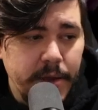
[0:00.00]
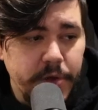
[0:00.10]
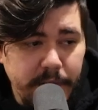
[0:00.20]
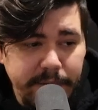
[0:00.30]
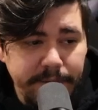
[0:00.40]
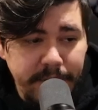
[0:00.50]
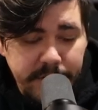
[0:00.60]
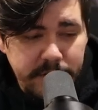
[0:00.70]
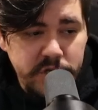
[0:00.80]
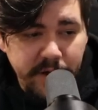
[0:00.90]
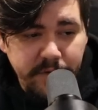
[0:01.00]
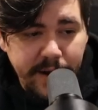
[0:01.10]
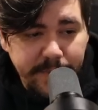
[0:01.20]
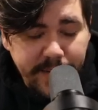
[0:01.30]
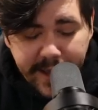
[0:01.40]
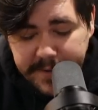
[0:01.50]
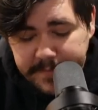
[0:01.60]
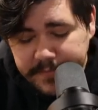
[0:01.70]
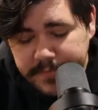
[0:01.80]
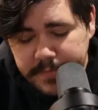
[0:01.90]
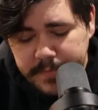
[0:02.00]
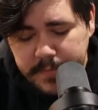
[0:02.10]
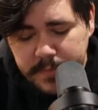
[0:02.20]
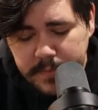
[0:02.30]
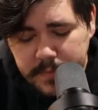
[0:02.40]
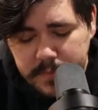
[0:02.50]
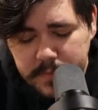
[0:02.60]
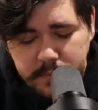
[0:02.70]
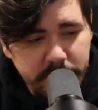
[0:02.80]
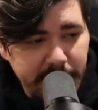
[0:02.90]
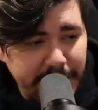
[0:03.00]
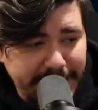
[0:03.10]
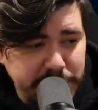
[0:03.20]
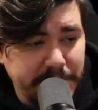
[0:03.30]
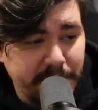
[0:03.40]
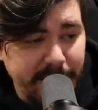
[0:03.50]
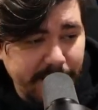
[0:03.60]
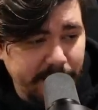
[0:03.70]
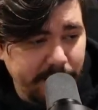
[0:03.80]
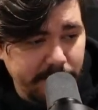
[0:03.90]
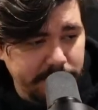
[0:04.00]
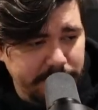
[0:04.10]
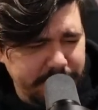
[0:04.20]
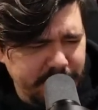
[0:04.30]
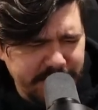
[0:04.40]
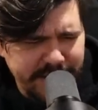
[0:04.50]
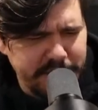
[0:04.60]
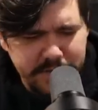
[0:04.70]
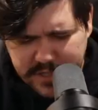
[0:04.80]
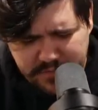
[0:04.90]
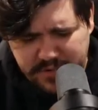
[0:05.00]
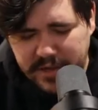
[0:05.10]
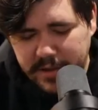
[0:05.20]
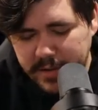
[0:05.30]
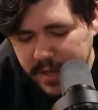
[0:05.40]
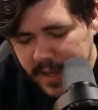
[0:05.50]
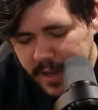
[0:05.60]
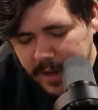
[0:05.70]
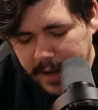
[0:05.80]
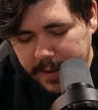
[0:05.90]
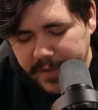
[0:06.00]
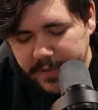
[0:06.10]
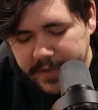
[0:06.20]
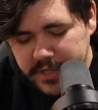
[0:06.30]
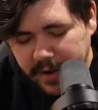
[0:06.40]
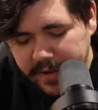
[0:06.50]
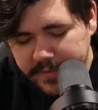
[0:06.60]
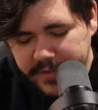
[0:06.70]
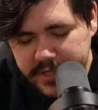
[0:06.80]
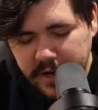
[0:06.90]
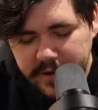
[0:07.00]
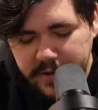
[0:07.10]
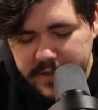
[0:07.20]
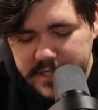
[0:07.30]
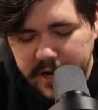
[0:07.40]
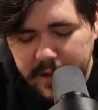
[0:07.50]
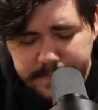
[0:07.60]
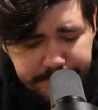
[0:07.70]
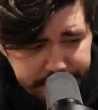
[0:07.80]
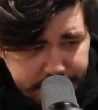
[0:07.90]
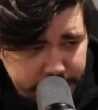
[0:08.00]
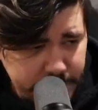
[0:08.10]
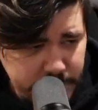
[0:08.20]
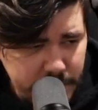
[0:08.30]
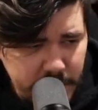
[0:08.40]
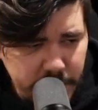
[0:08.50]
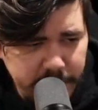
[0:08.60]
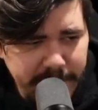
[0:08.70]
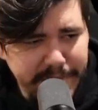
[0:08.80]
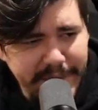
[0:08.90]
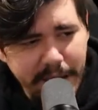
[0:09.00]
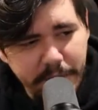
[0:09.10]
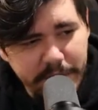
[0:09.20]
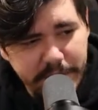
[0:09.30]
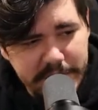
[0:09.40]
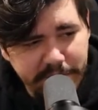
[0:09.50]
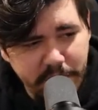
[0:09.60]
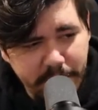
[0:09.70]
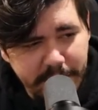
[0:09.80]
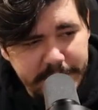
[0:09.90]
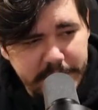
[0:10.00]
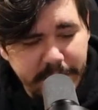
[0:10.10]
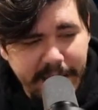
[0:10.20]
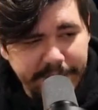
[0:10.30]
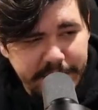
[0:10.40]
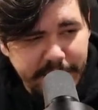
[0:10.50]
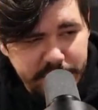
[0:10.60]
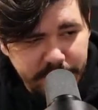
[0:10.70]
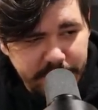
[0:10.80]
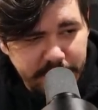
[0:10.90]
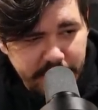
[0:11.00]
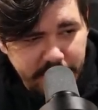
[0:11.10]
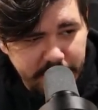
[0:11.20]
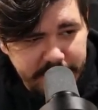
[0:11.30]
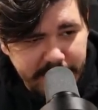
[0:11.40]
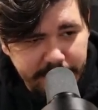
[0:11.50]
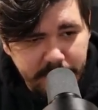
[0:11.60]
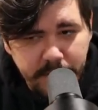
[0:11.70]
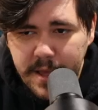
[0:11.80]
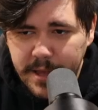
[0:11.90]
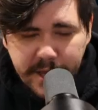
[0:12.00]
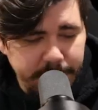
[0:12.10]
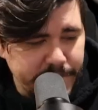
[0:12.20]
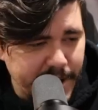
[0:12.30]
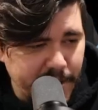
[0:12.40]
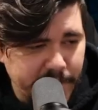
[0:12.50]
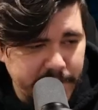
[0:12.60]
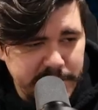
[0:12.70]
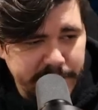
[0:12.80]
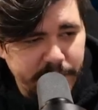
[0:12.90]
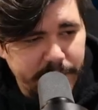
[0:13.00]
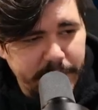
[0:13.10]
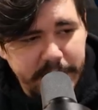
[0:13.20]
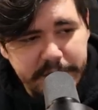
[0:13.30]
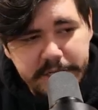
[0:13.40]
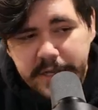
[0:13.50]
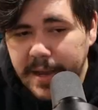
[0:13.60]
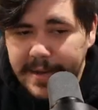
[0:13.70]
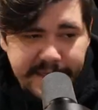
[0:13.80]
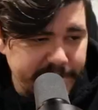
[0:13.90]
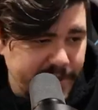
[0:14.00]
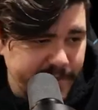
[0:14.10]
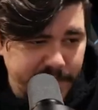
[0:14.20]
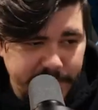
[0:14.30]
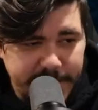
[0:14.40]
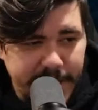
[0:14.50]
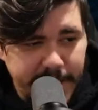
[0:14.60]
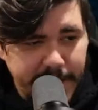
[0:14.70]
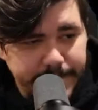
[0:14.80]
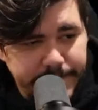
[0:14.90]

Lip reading: you're going to be milling yourself quite a bit without actually breaking your cookies. So it's really good. And this card you can set up. You can play out one of those level 1s. You can have your Tangerine Cookie on the table. You can play out one of those level 1s, let the level 1 die,